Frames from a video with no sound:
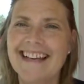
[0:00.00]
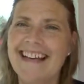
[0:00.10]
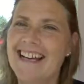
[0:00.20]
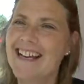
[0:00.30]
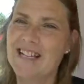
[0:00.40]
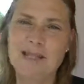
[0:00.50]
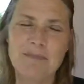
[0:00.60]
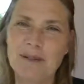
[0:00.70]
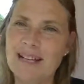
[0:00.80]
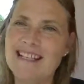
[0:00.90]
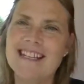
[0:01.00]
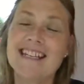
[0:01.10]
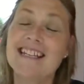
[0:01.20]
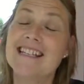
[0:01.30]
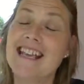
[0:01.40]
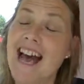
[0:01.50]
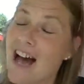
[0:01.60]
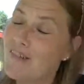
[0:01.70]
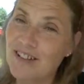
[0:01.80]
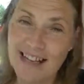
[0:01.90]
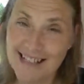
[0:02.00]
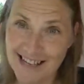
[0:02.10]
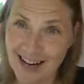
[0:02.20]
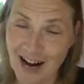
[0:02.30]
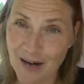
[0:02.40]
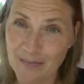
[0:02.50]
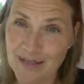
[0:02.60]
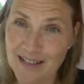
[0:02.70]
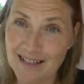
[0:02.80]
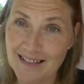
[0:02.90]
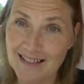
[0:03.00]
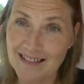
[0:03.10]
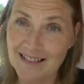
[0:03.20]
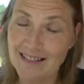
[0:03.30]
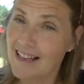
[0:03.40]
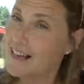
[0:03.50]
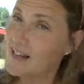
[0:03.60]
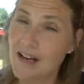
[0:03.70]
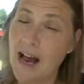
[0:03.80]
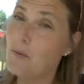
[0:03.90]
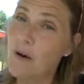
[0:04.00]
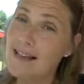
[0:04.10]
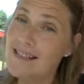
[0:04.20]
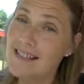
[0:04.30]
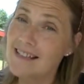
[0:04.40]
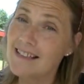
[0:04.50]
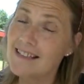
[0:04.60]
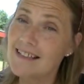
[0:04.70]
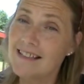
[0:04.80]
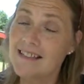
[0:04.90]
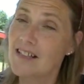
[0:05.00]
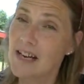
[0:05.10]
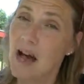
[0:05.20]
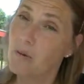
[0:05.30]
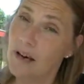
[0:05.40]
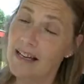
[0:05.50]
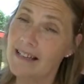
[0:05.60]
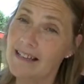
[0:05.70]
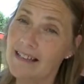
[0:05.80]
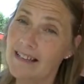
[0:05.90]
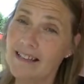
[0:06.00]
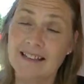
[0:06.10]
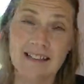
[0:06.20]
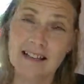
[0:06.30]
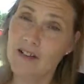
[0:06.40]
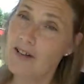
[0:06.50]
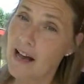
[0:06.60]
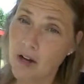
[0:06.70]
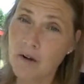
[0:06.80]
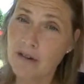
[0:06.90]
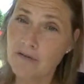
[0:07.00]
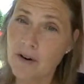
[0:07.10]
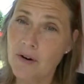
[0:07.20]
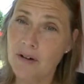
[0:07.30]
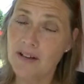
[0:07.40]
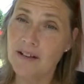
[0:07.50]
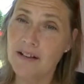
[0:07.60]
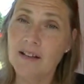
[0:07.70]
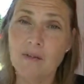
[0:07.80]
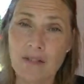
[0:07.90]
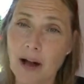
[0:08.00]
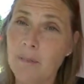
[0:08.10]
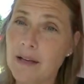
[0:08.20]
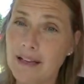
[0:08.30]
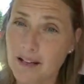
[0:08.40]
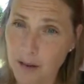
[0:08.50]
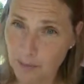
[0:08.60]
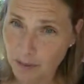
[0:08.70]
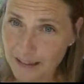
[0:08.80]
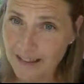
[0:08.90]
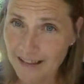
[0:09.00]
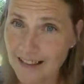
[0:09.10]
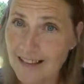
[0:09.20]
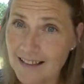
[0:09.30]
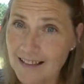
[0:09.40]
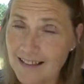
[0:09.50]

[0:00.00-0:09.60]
He is placing His everlasting arms. Okay, you're not resting, you're not waiting, and you're not going forward without being completely